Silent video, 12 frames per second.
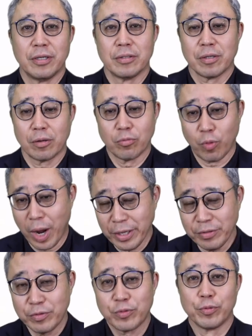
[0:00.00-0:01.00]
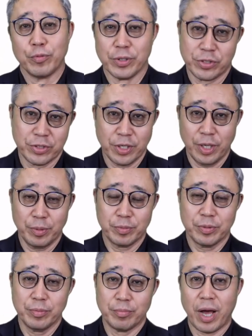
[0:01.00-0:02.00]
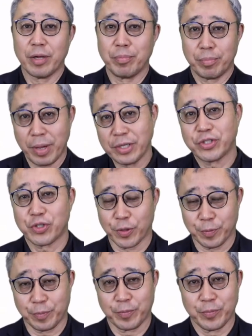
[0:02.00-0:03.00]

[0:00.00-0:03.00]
the right to receive my pension